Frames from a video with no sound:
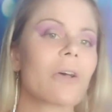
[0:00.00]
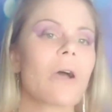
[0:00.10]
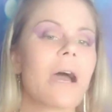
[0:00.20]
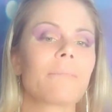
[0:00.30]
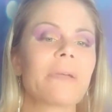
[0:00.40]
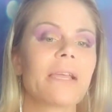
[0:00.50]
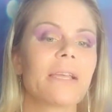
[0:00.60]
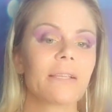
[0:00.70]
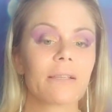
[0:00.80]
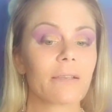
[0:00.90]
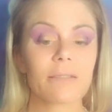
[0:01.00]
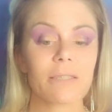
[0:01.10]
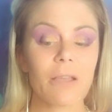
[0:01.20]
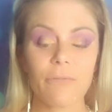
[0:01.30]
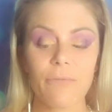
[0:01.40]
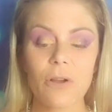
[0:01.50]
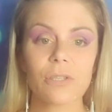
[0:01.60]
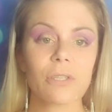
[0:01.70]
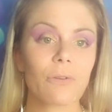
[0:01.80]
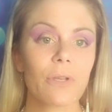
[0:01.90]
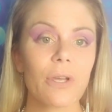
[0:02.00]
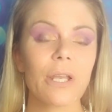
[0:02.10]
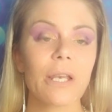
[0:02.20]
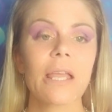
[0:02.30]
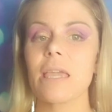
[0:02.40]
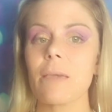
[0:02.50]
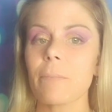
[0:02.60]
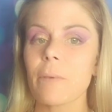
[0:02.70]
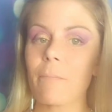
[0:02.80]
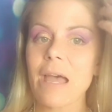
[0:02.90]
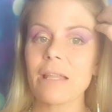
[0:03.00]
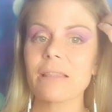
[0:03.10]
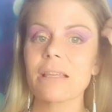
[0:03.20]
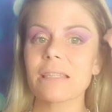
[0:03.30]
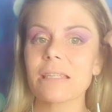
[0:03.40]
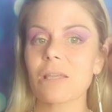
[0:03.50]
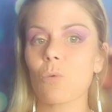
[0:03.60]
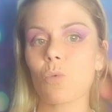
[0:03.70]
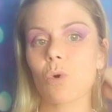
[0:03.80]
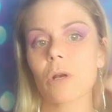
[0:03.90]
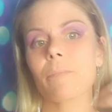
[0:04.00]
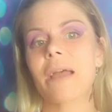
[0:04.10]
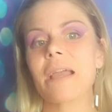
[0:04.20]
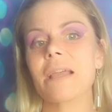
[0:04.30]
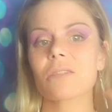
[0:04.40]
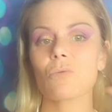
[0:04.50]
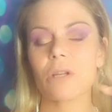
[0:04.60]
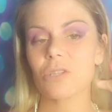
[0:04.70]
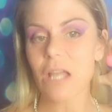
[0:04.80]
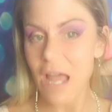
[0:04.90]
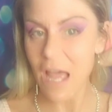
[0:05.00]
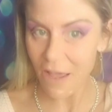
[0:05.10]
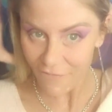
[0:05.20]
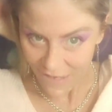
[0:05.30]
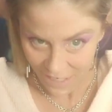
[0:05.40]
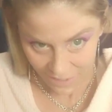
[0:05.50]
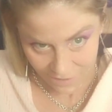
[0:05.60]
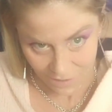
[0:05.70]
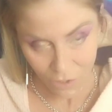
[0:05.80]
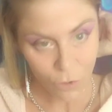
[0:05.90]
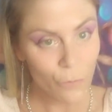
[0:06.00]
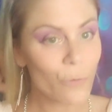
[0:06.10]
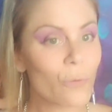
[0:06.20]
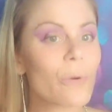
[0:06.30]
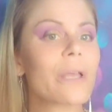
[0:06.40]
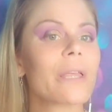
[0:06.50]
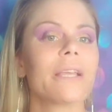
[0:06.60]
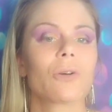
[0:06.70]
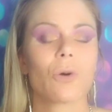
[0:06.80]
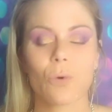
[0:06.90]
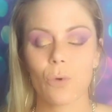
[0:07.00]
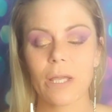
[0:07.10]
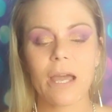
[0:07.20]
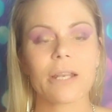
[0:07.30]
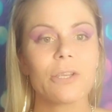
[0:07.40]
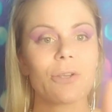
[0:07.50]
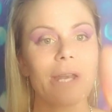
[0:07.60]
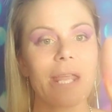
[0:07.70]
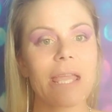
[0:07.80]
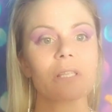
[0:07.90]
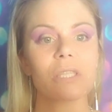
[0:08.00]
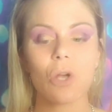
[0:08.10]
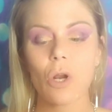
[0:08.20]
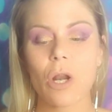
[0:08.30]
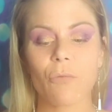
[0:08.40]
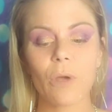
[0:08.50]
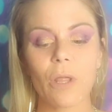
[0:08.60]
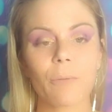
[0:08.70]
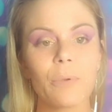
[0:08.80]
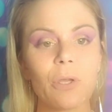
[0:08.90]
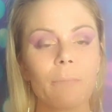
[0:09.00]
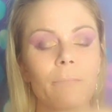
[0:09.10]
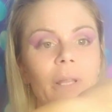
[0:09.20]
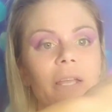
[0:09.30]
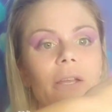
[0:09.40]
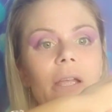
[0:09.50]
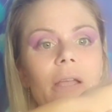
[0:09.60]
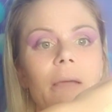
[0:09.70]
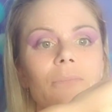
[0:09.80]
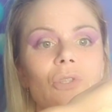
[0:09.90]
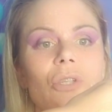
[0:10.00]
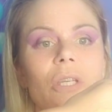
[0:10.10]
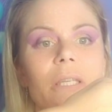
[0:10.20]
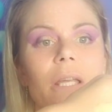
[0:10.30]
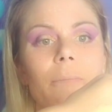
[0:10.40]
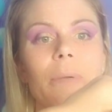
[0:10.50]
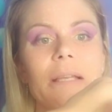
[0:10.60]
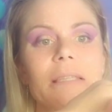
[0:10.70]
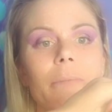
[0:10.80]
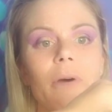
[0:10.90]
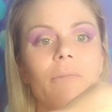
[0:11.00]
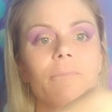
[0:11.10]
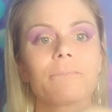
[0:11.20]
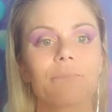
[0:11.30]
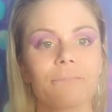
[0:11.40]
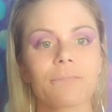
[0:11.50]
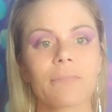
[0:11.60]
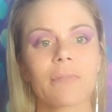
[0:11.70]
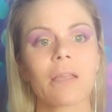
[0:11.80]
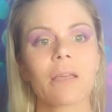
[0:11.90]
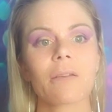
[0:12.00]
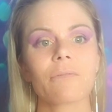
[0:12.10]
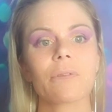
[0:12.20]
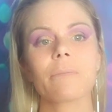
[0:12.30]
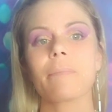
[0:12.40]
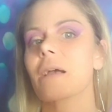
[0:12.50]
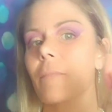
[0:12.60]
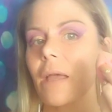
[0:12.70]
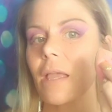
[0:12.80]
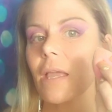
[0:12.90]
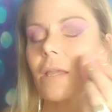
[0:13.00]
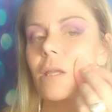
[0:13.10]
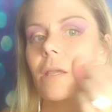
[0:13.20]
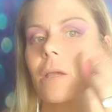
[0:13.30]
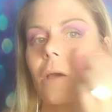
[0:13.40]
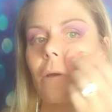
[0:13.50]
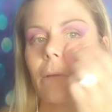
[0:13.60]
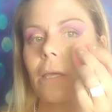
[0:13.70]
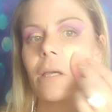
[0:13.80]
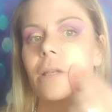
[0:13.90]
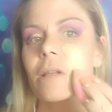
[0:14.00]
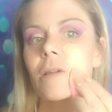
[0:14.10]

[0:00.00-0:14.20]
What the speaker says: I mean, so far so good. Keep in mind, this is a water-based, which I find really cool and kind of unique. Start off with our Beauty Blender, and I'm just going to pick some up from the back of my hand and go in.